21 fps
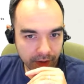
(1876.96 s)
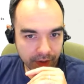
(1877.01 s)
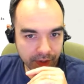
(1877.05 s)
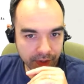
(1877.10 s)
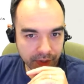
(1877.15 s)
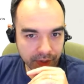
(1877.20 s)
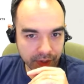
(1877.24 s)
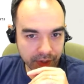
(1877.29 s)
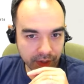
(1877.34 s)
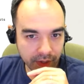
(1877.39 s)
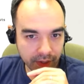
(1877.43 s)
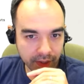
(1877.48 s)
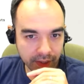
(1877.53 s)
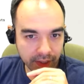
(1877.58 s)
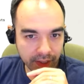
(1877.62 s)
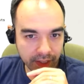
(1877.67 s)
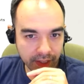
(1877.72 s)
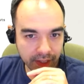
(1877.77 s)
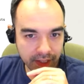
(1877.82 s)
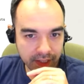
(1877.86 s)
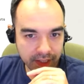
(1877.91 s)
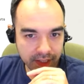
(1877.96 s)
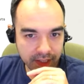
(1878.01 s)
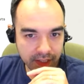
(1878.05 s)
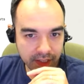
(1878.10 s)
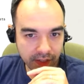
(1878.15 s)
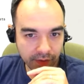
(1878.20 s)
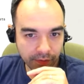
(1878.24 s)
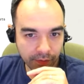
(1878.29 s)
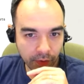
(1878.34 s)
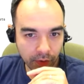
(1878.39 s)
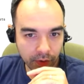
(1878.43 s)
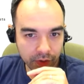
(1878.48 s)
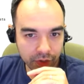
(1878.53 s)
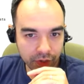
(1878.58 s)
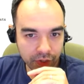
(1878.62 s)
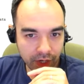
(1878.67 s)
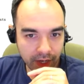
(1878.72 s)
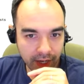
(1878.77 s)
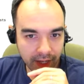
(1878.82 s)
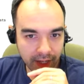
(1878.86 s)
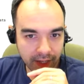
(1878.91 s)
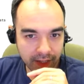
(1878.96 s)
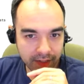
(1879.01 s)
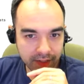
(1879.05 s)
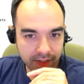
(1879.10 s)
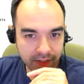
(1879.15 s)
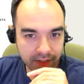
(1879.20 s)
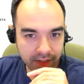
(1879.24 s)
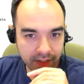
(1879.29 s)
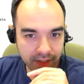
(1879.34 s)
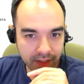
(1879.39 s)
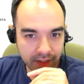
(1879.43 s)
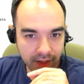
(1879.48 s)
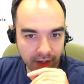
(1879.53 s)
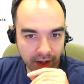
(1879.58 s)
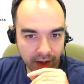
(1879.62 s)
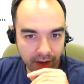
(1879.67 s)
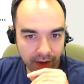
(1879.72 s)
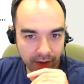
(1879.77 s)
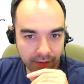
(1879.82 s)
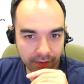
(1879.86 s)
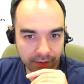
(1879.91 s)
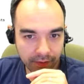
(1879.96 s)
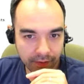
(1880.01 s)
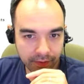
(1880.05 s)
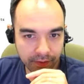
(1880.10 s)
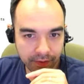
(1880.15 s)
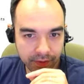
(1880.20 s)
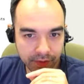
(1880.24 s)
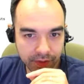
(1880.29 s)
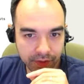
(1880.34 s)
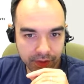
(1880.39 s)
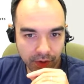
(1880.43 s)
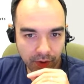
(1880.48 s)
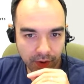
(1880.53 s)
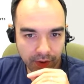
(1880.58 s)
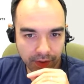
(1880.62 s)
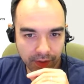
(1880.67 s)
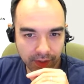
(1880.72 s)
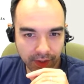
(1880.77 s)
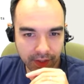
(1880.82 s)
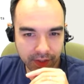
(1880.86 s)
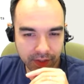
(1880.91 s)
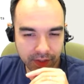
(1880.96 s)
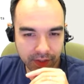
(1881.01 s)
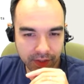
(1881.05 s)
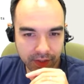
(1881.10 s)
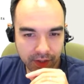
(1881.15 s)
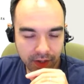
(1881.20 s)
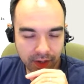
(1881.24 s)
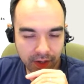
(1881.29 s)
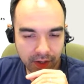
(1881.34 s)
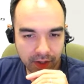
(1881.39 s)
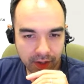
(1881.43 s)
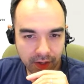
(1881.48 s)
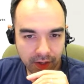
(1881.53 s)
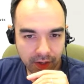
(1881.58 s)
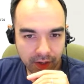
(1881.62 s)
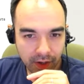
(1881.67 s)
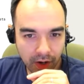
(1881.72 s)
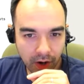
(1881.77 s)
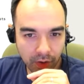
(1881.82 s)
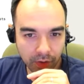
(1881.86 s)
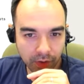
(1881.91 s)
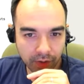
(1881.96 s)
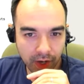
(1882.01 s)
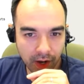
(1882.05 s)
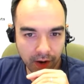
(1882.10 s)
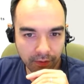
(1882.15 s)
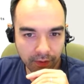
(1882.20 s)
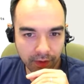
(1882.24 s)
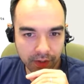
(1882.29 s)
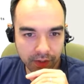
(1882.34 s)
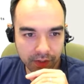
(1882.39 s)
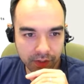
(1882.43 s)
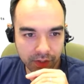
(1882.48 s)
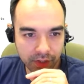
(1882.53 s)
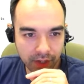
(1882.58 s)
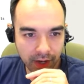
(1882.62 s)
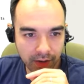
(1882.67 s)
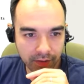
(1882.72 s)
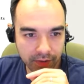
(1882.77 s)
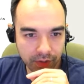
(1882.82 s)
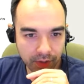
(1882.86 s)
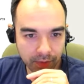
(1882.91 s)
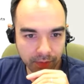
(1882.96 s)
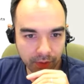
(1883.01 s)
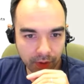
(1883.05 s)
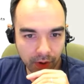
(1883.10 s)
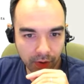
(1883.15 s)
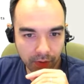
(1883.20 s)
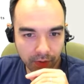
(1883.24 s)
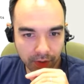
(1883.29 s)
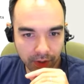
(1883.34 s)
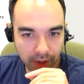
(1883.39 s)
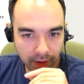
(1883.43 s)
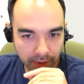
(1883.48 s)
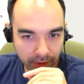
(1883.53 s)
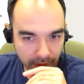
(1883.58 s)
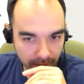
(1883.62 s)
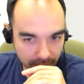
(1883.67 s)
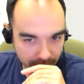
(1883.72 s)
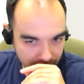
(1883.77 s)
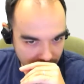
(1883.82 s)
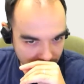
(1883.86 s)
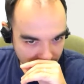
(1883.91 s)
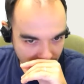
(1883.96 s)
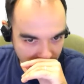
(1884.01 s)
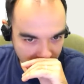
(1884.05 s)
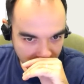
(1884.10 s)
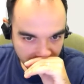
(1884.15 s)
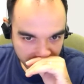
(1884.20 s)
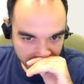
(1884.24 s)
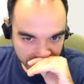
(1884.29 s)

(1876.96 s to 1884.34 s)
this was on Linux 64 JSDCov. So I think that's code coverage, JavaScript code coverage.